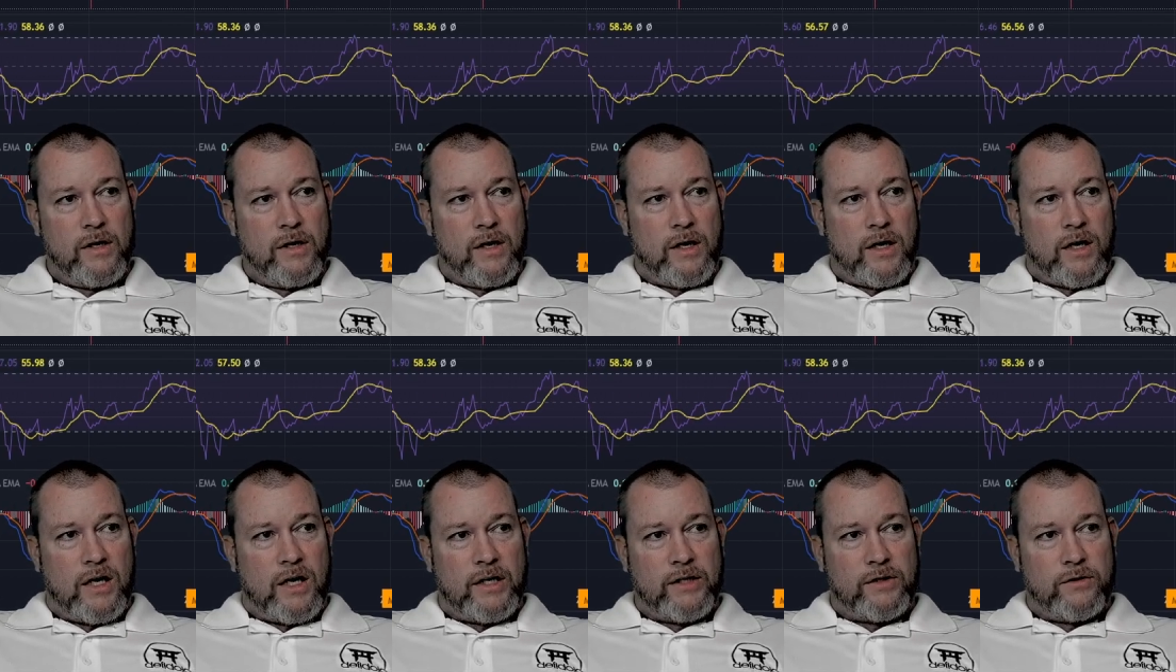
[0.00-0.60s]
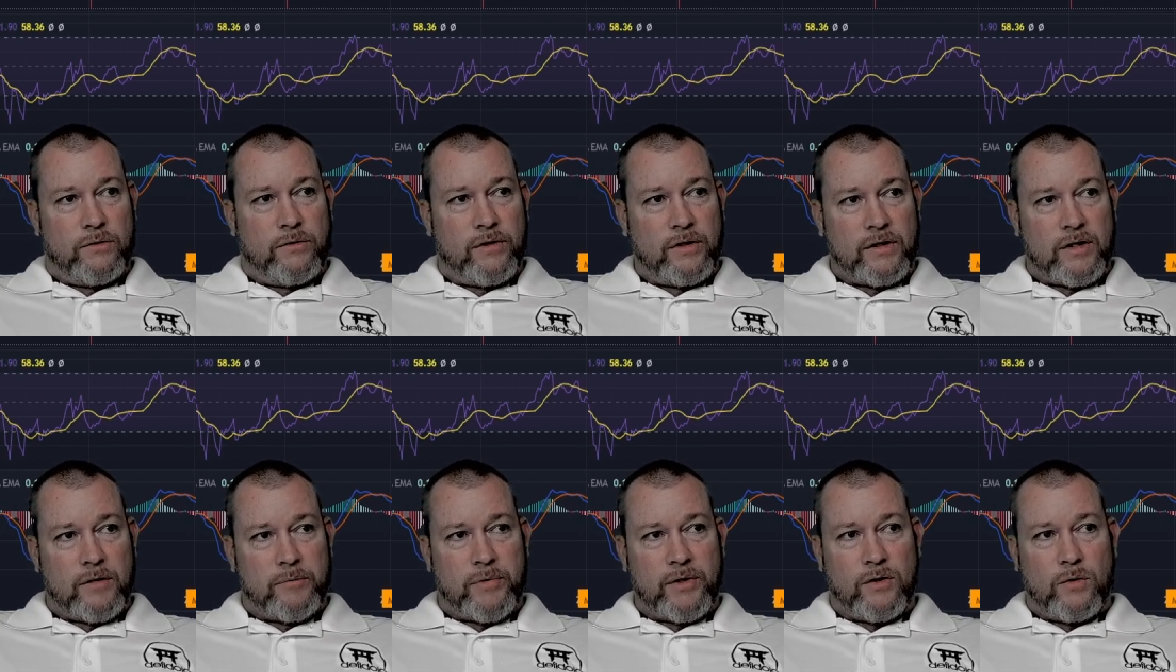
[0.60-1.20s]
I do think
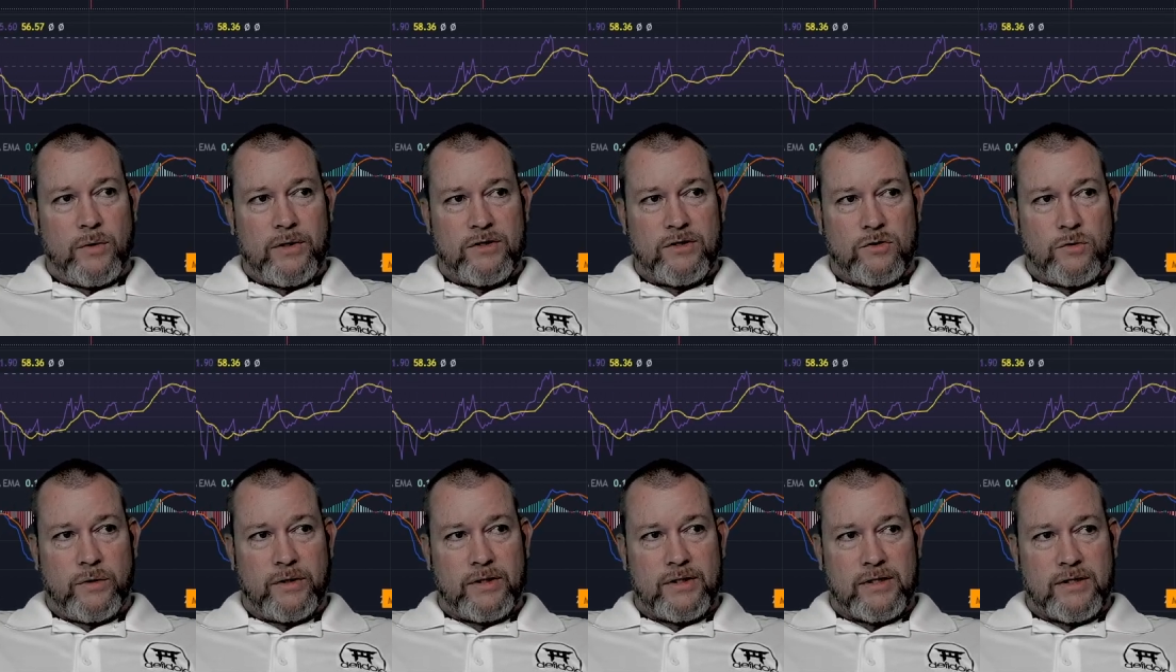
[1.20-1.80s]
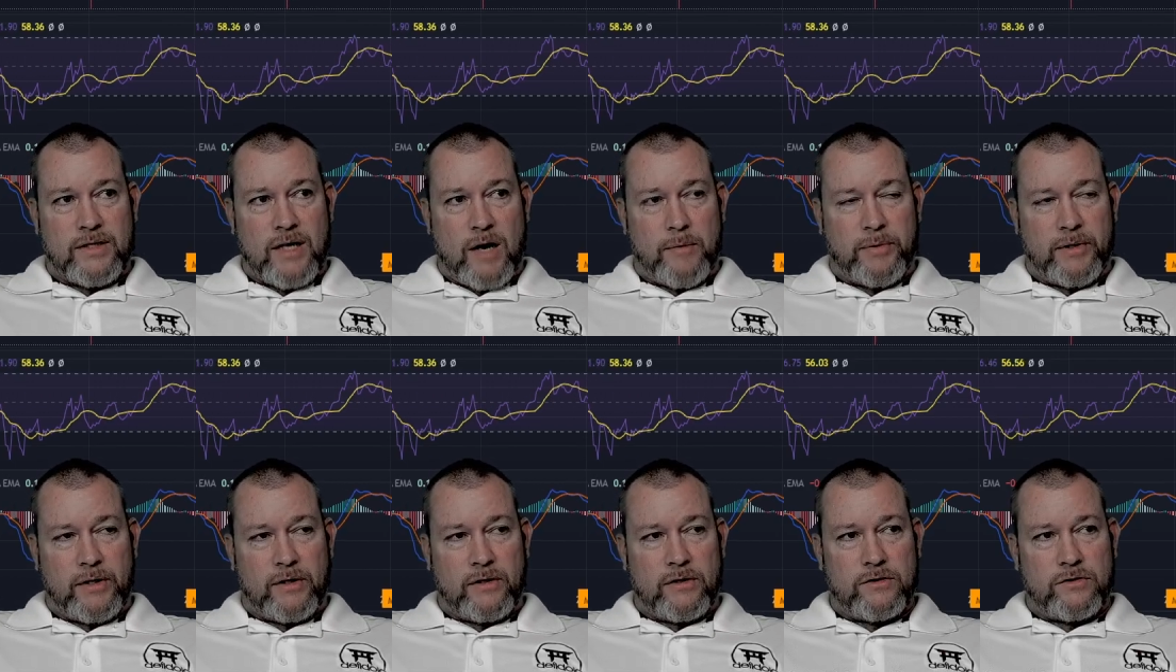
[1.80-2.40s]
that Bitcoin is going to stop
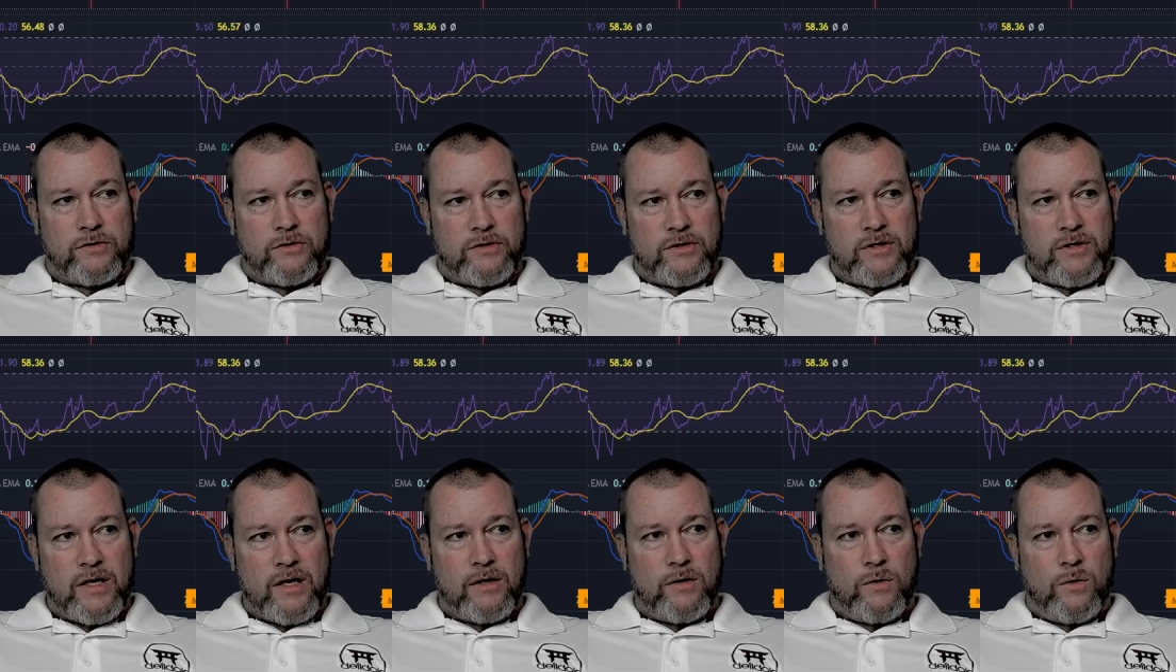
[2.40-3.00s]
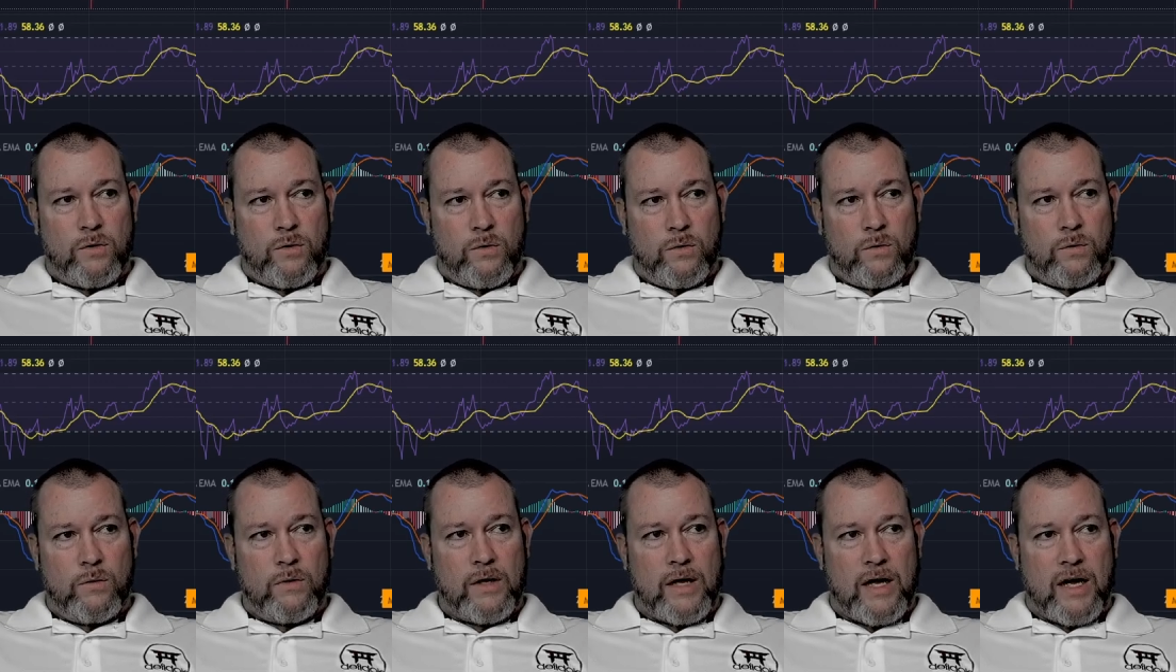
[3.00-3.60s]
here. So there's not a
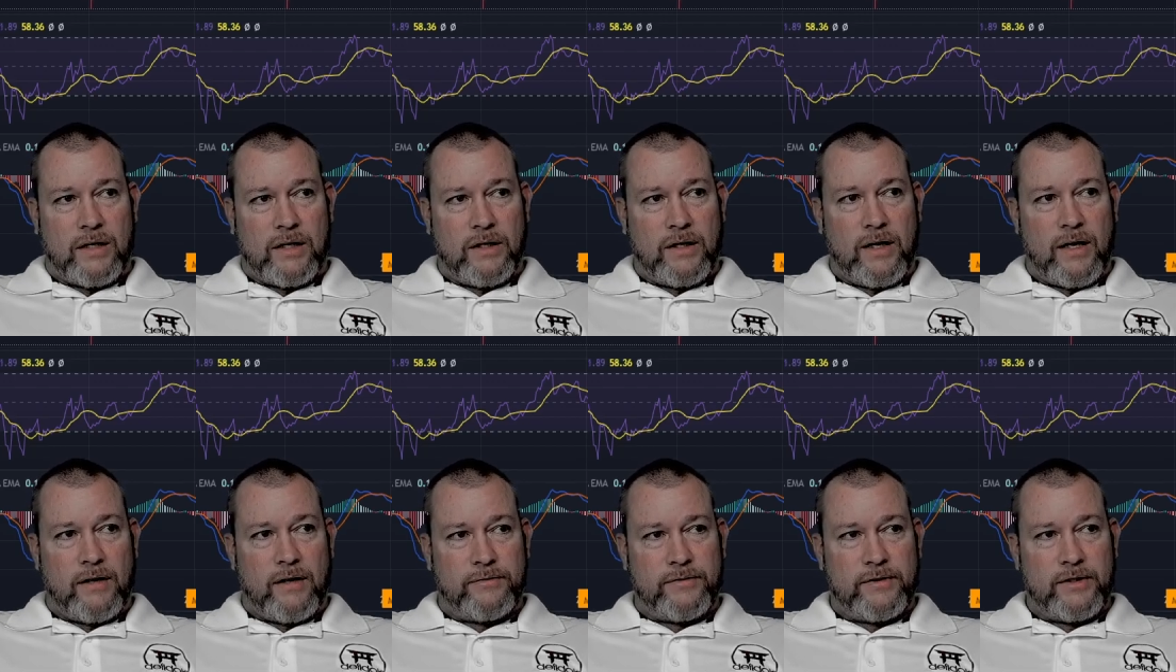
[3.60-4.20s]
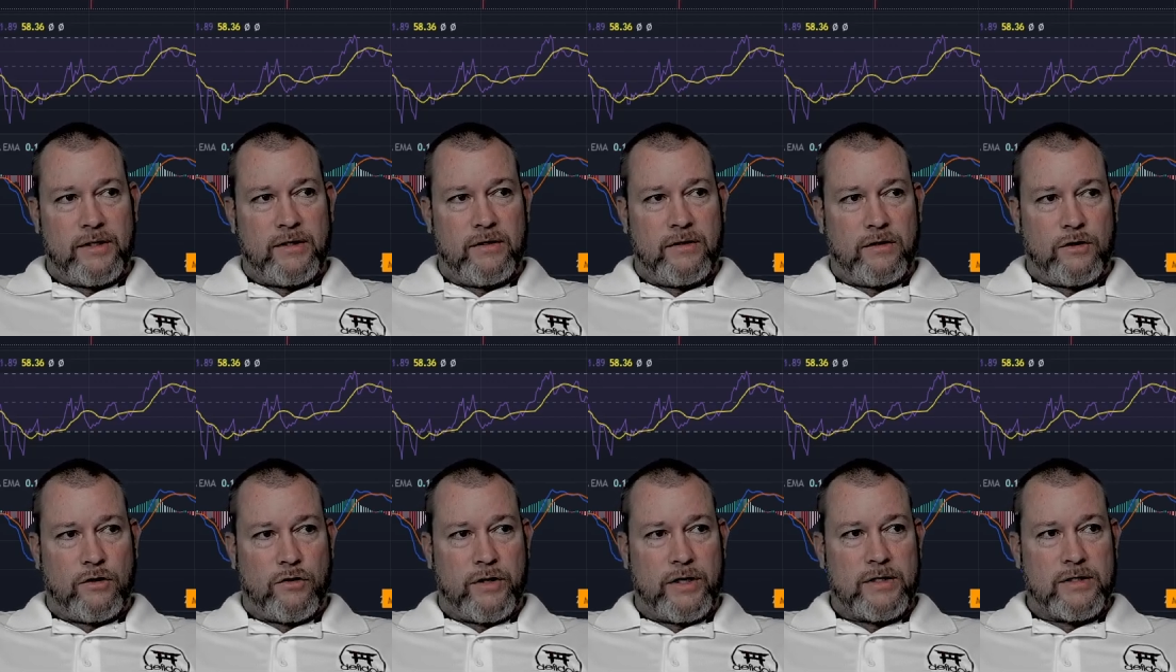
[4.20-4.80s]
whole lot left in the
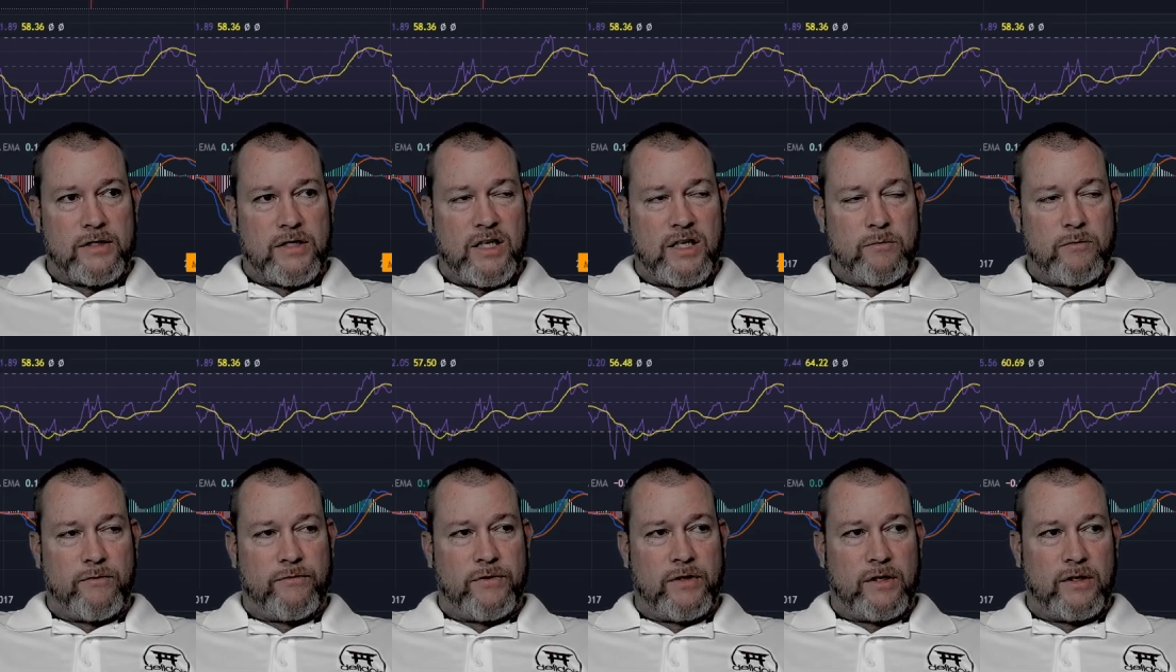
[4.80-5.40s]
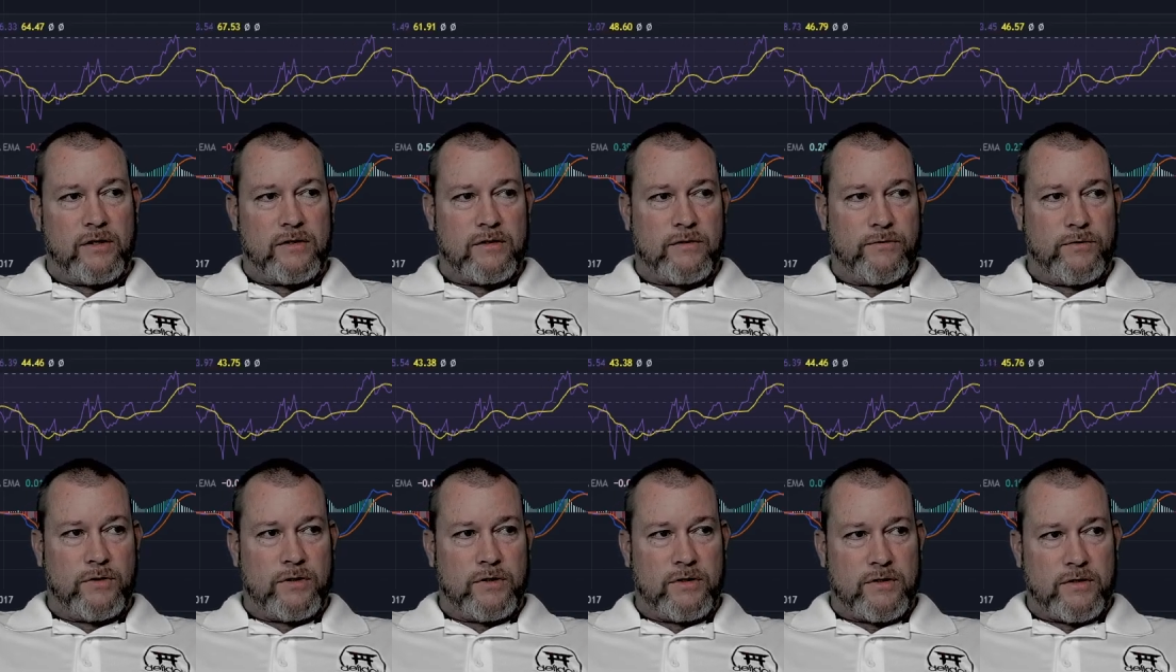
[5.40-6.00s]
grand scheme of things if
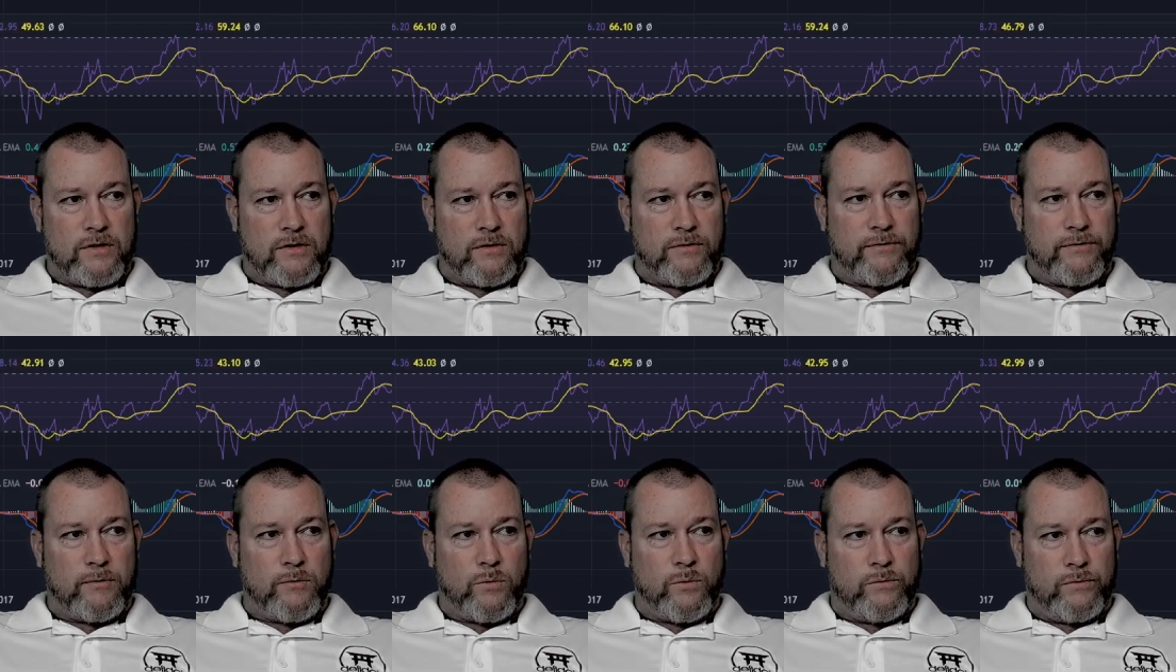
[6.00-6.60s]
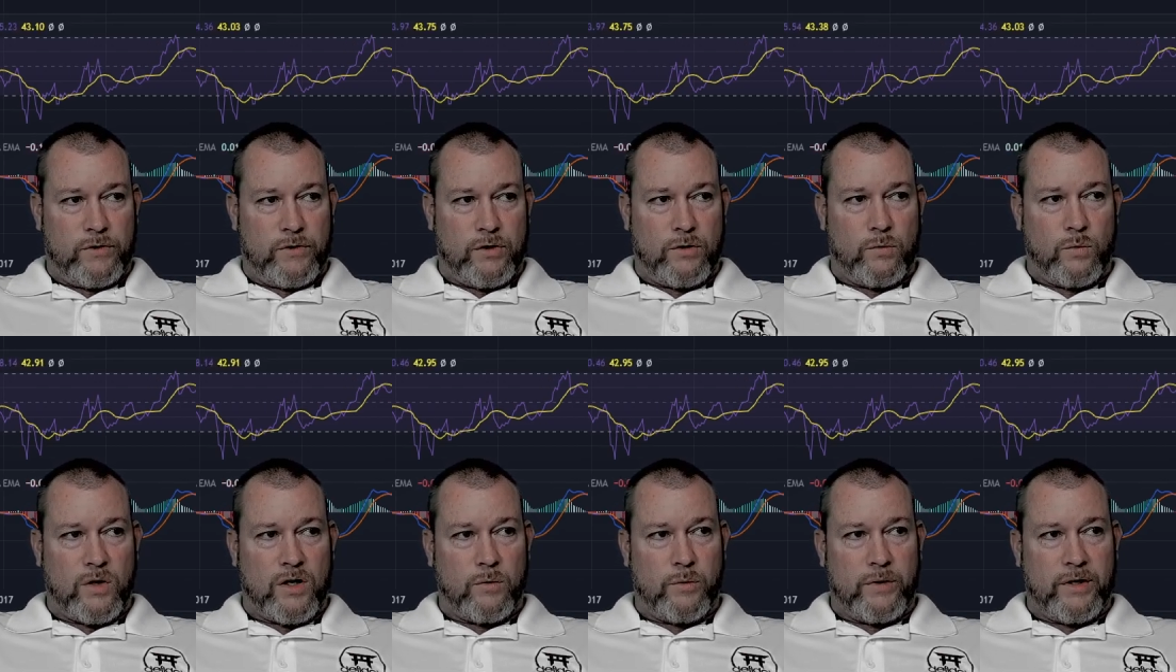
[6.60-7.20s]
you consider from
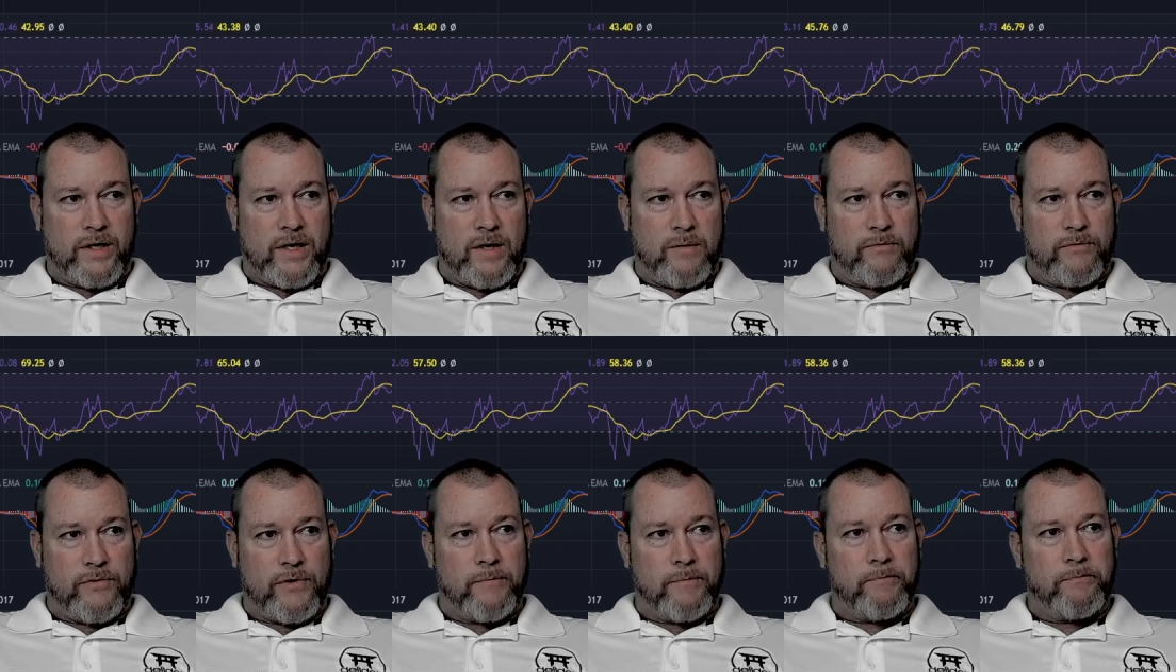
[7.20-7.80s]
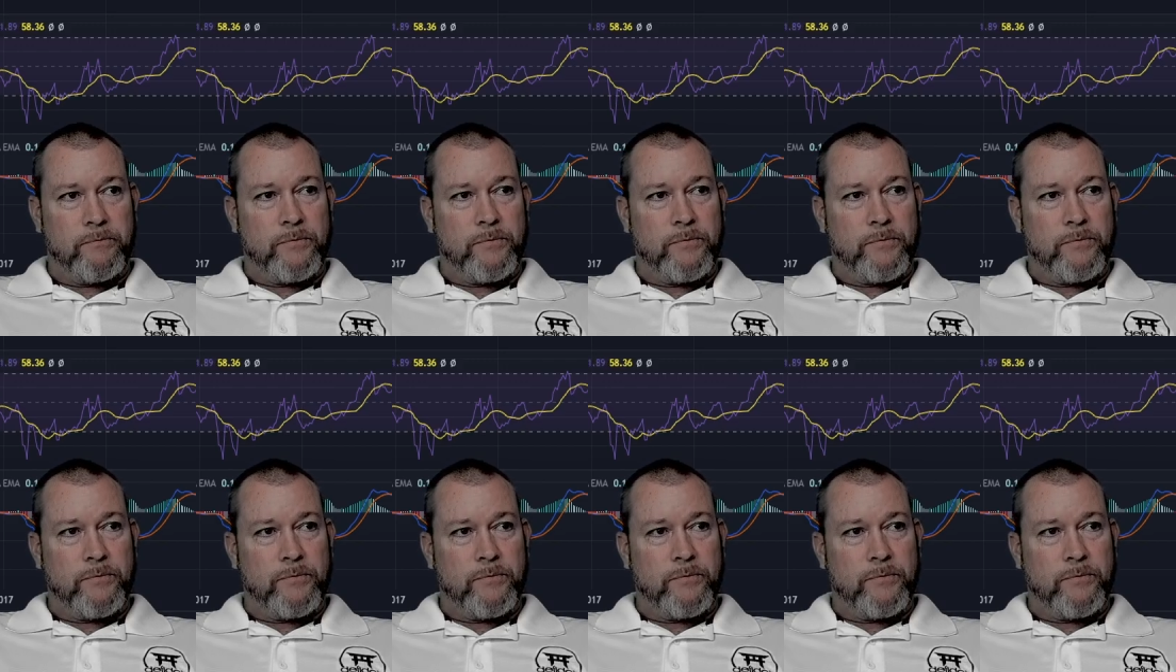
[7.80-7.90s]
where we came from.